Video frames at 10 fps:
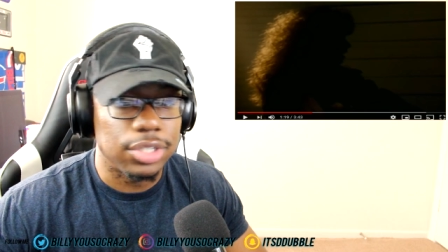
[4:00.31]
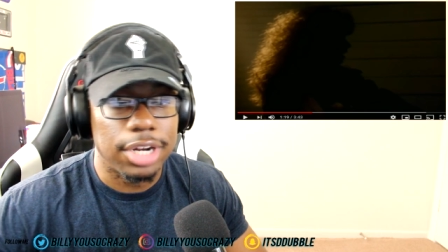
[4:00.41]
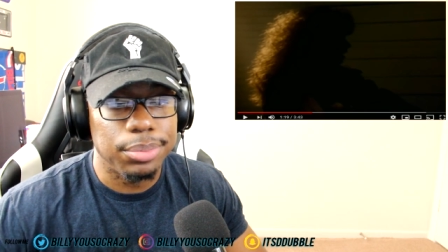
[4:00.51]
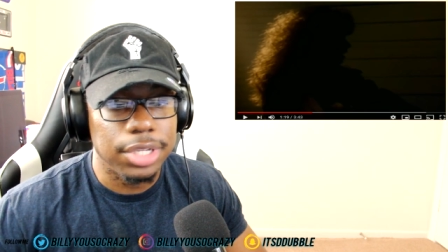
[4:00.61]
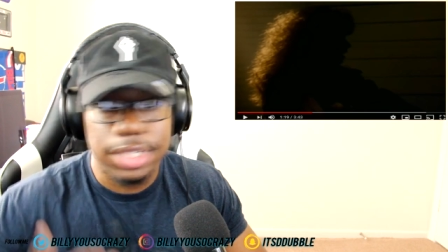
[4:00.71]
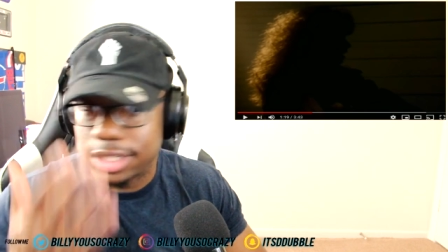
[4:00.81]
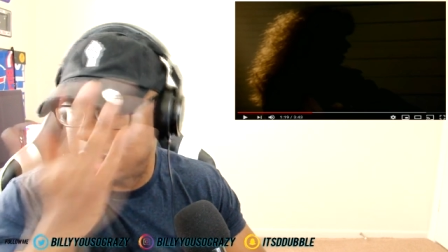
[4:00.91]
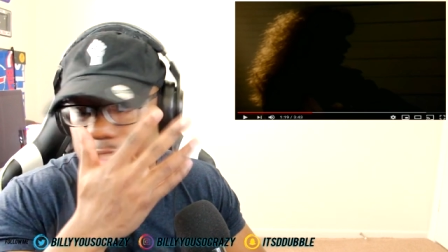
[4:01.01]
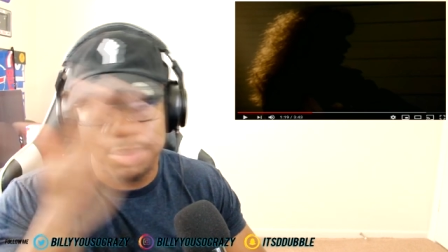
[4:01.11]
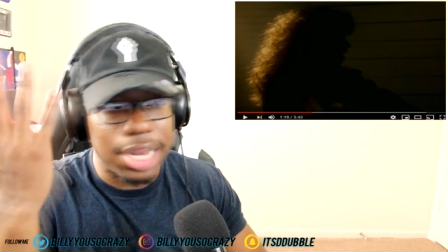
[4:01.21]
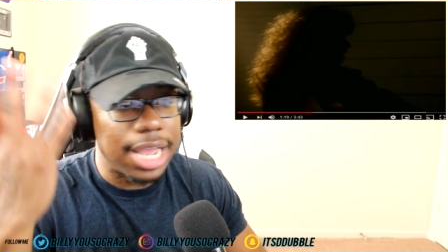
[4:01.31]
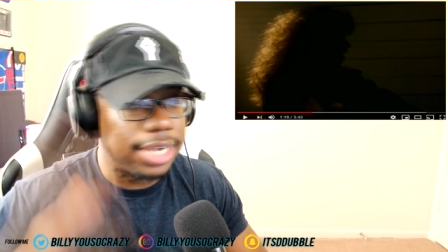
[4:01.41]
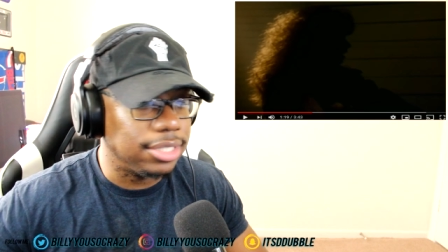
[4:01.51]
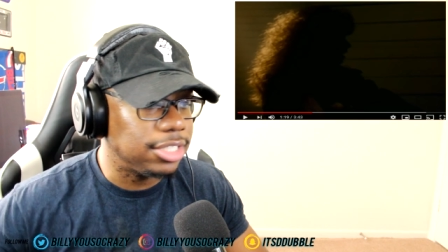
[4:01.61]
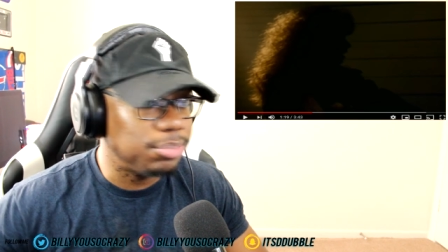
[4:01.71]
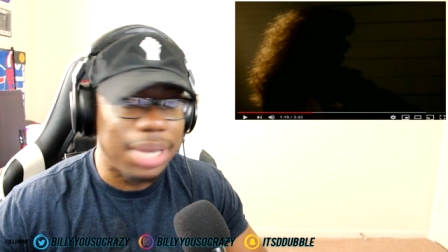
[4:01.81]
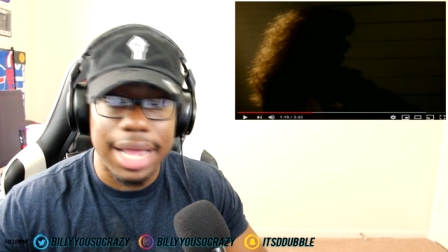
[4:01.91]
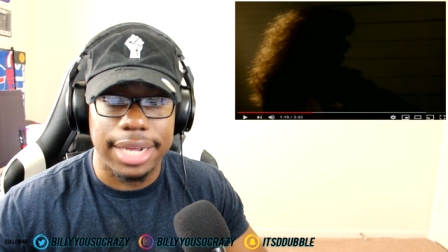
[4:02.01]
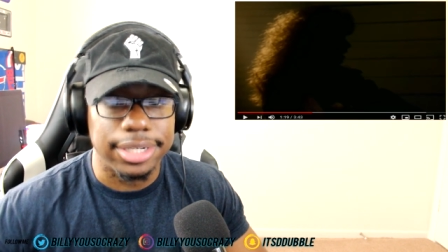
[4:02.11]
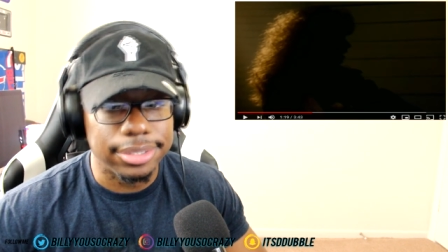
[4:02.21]
trying to be just just blind, just
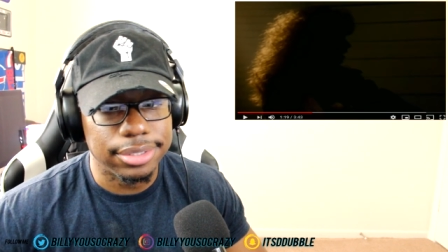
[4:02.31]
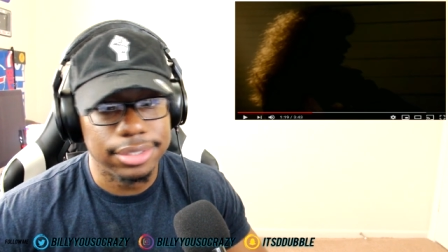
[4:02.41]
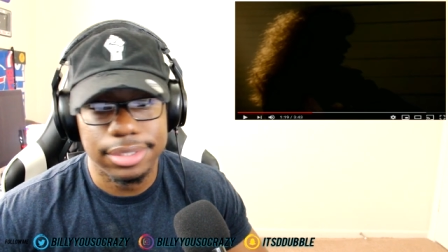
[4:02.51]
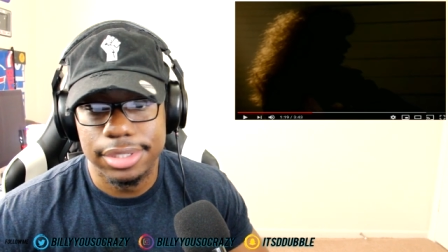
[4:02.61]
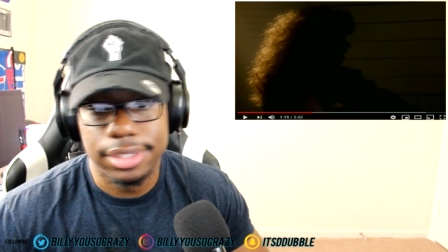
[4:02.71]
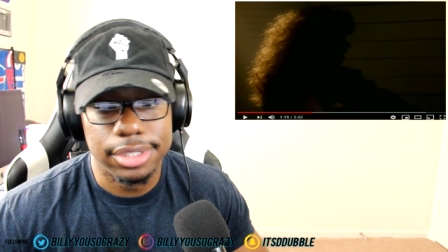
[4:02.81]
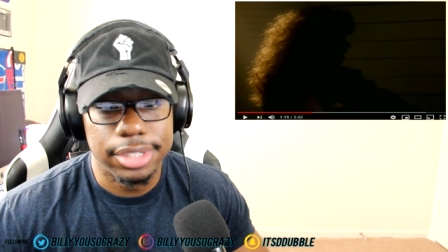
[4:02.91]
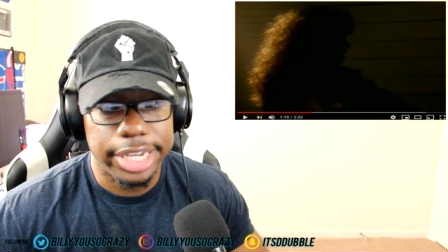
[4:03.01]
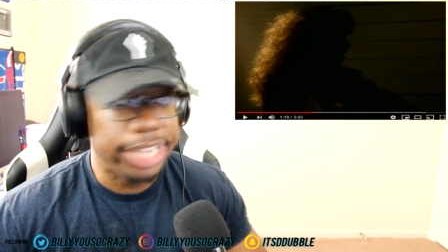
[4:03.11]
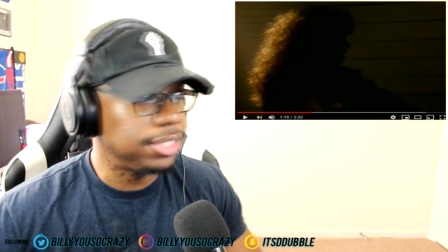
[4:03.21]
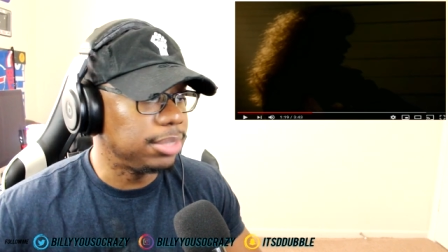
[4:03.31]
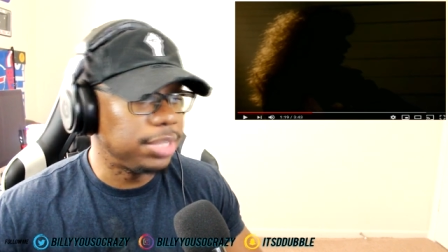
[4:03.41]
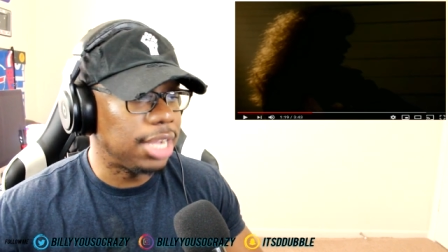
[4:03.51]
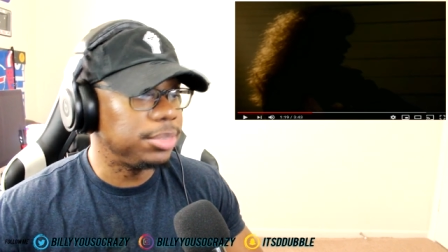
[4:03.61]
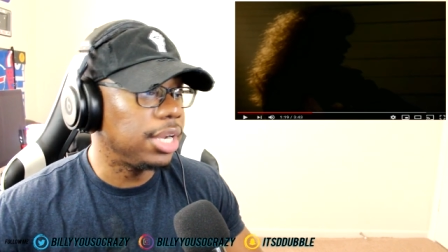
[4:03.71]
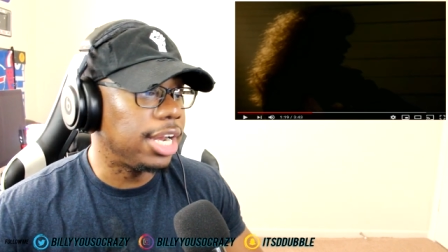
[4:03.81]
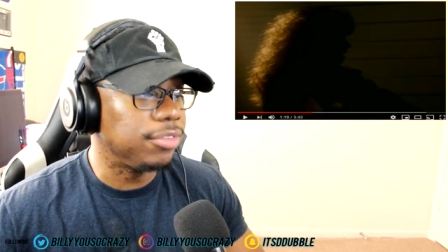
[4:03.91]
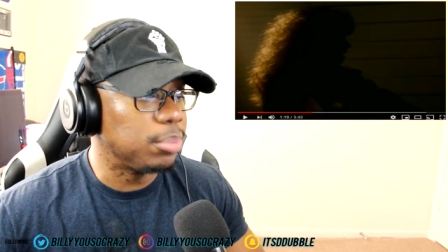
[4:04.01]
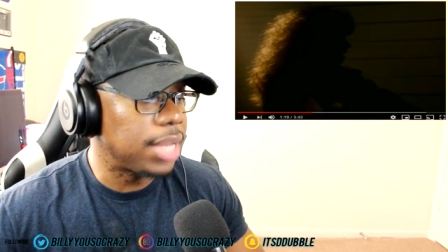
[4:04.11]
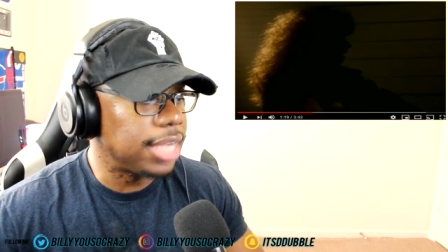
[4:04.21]
blind. And sometimes y'all not
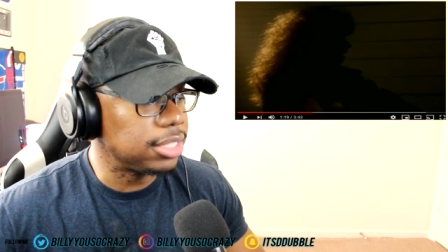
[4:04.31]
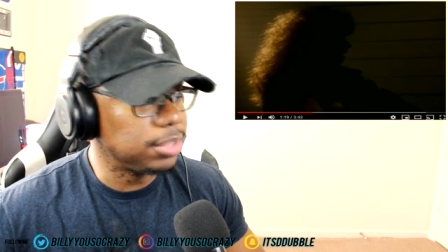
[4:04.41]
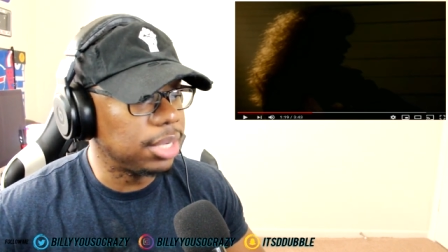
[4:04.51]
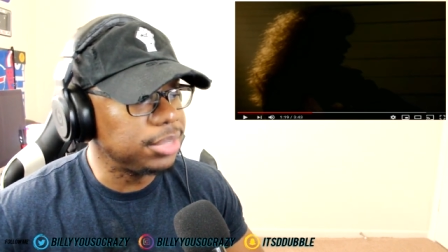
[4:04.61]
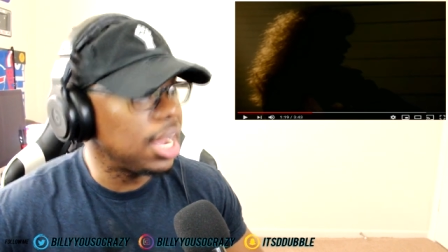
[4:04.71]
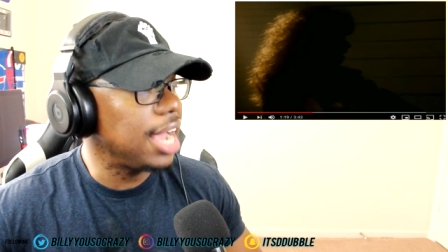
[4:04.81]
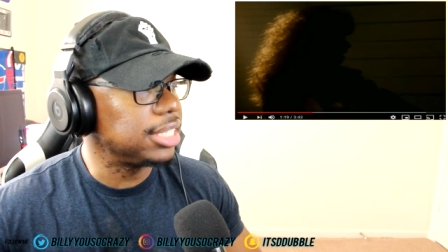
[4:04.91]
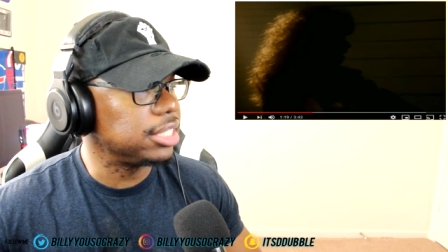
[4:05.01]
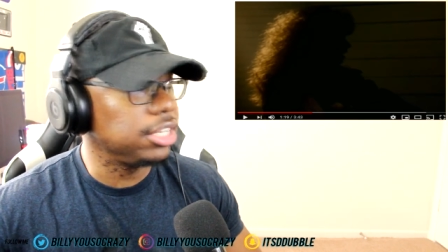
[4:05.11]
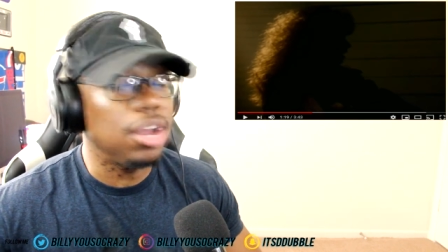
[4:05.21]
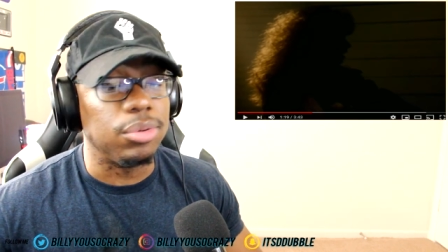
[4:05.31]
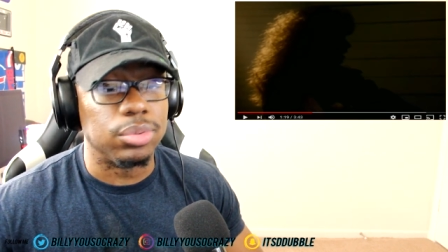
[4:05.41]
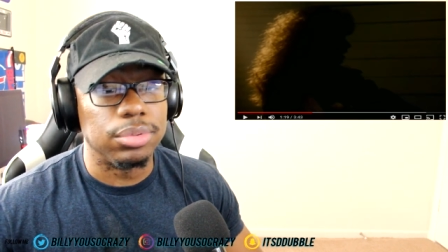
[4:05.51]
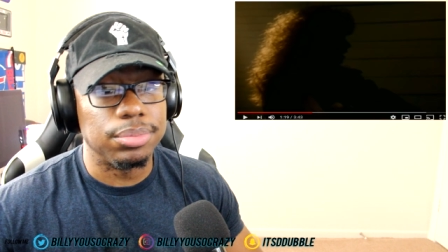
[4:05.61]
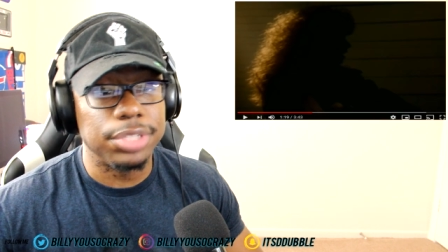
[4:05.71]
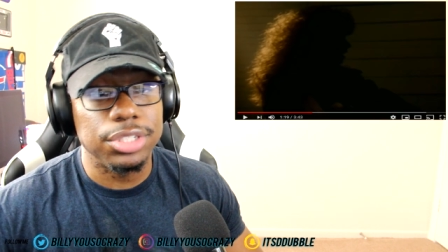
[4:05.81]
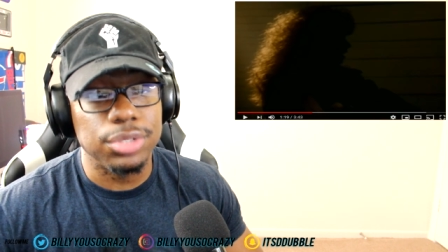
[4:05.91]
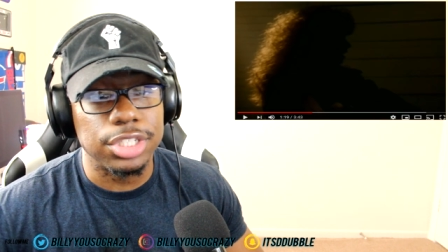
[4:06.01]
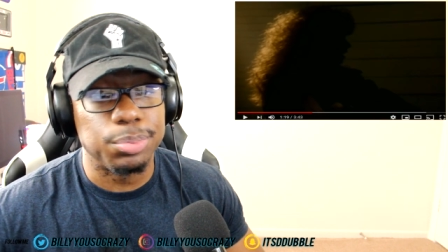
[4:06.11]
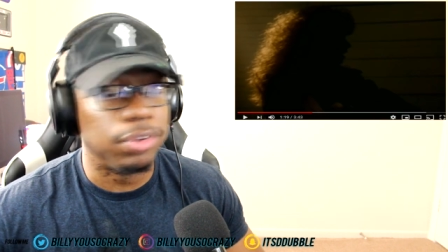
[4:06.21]
even blind. Sometimes y'all actually know, but you
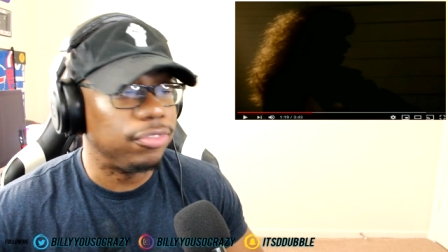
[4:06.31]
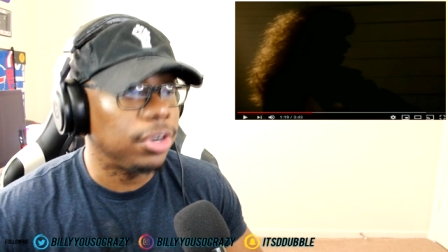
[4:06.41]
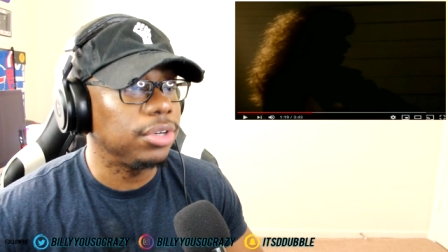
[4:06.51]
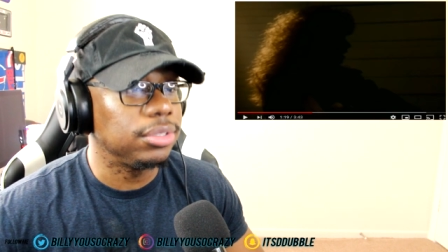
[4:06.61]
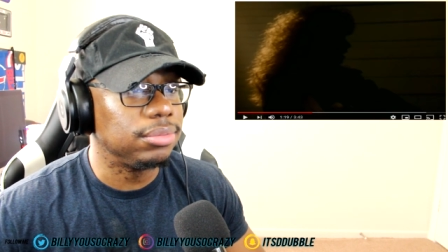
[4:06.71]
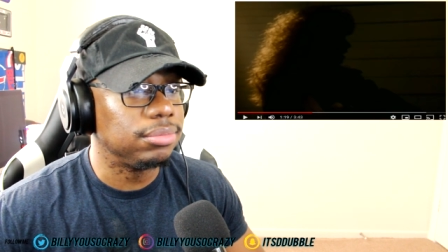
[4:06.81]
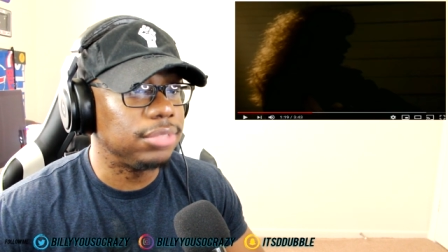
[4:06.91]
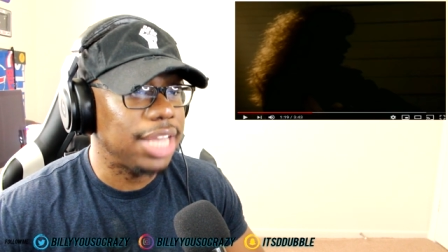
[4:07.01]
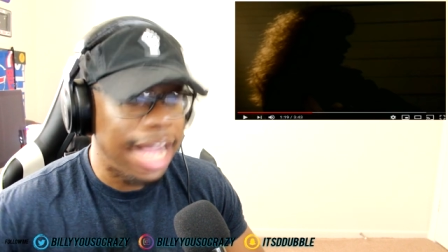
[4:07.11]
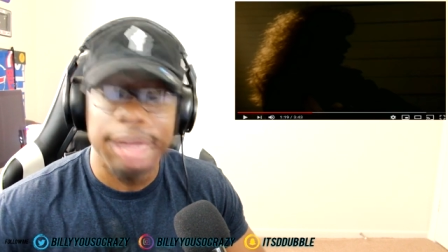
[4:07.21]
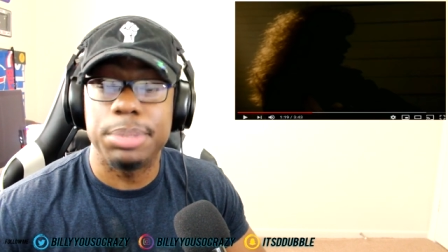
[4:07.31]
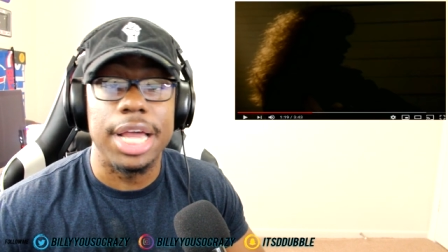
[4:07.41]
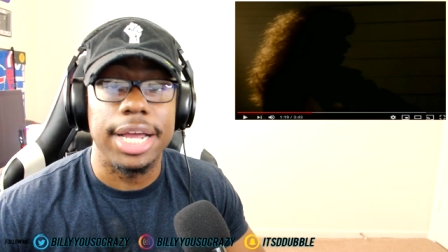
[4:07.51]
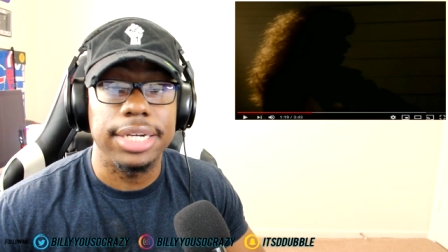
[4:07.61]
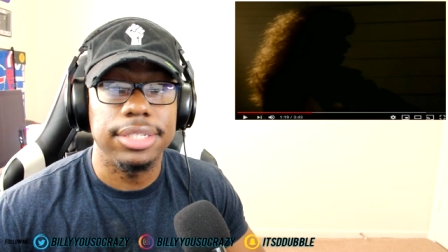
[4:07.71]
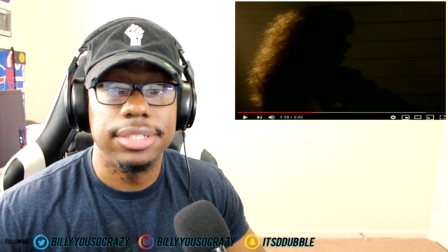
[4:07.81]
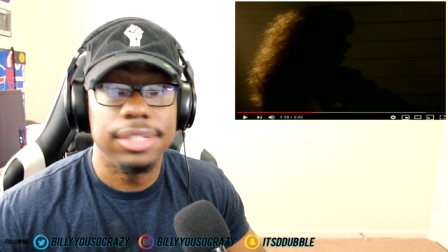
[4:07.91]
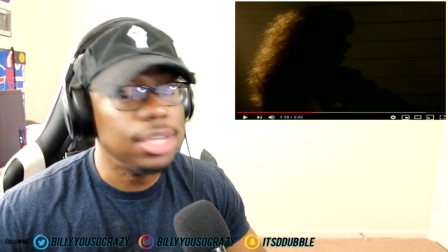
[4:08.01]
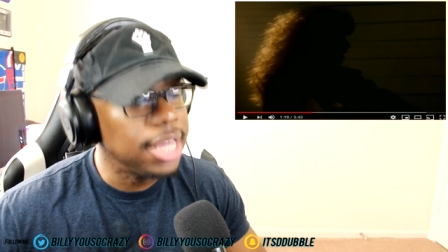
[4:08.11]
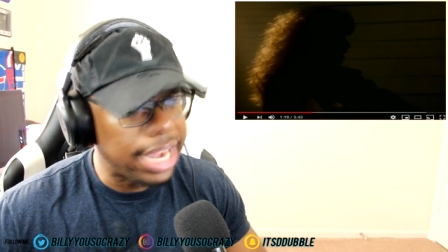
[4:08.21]
just prefer to act blind.
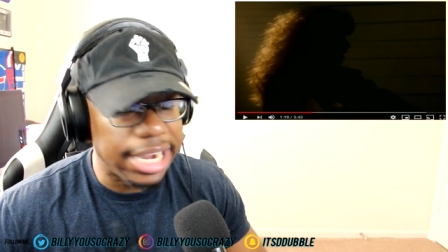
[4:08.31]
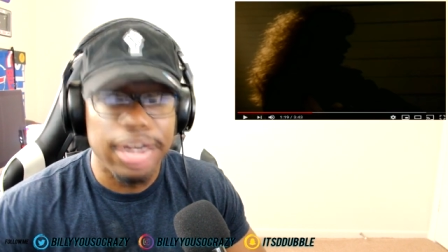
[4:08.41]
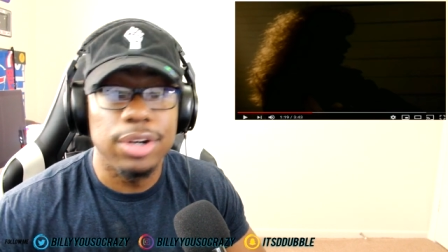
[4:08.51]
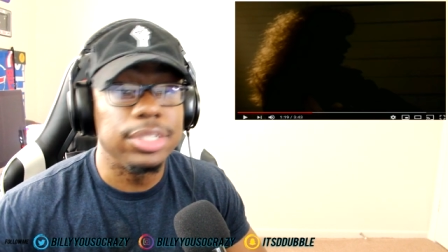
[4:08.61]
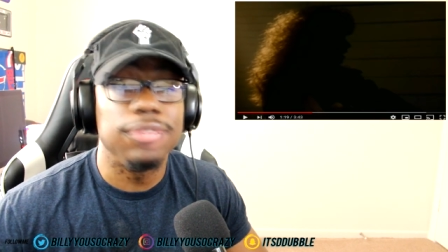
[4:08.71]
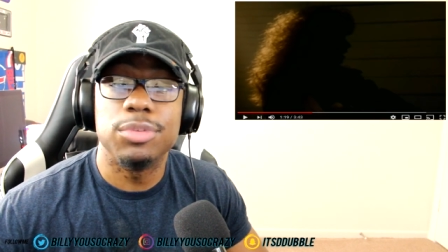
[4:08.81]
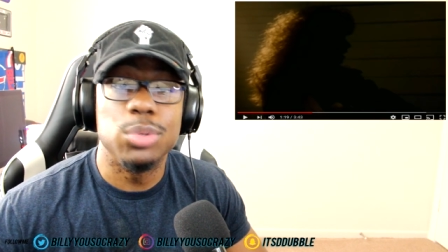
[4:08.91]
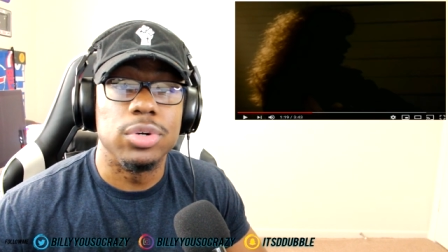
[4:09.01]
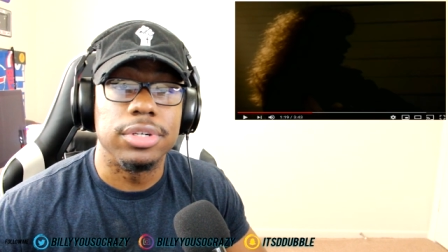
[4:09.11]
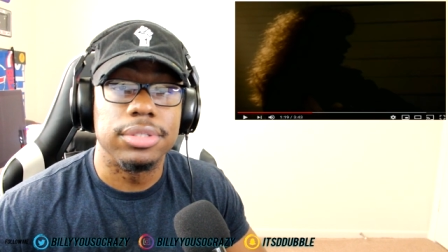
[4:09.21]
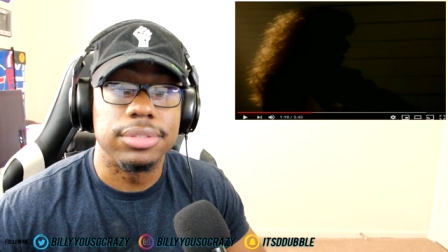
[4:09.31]
And that hurts even more.